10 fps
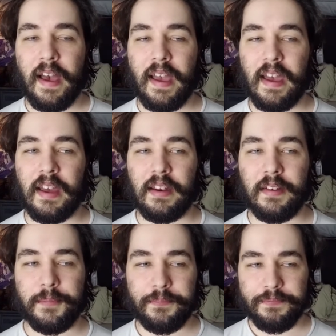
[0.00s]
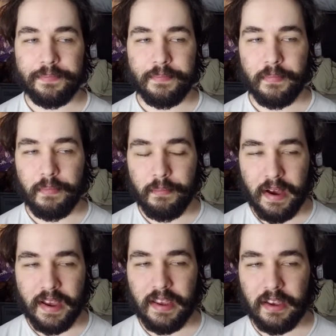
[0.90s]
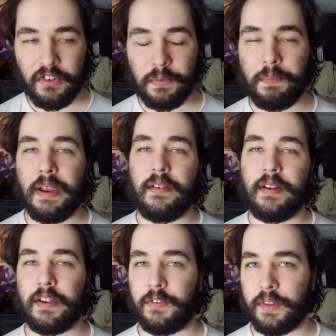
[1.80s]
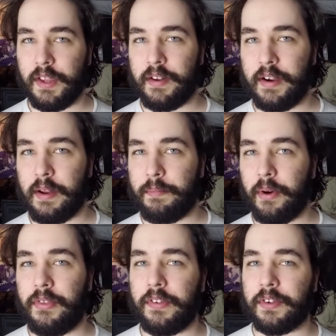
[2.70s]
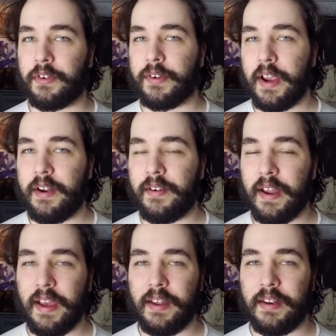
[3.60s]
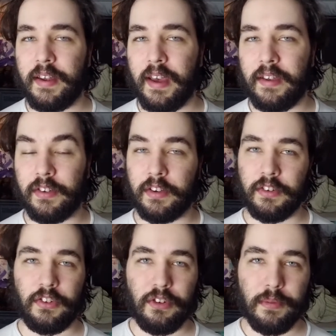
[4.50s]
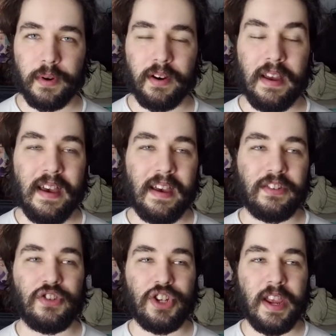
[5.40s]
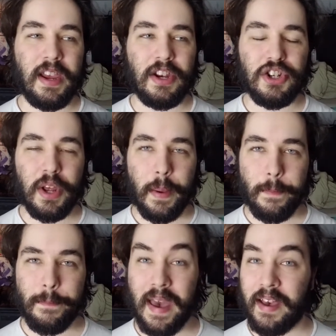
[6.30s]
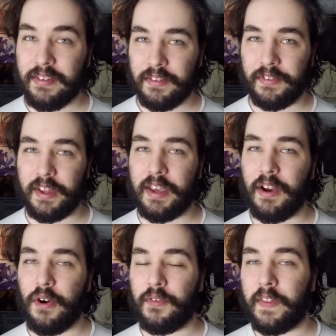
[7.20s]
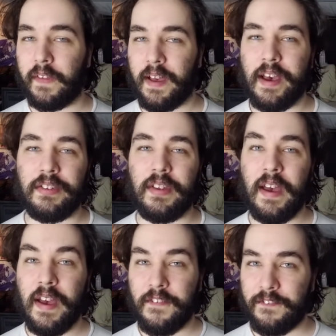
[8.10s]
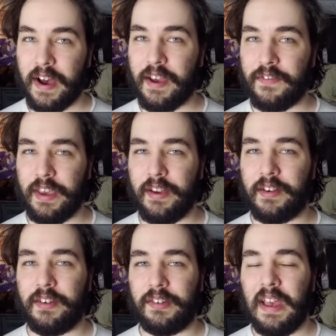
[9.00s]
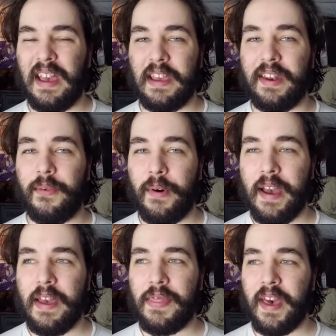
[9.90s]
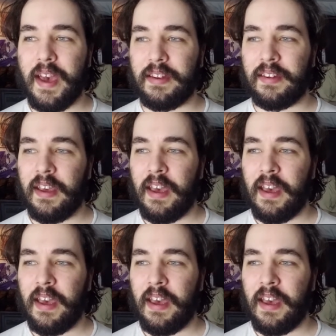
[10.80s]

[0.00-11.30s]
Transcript: And my experience with the internet, both as a creator and as a consumer, has changed massively over the last 5 years in a way that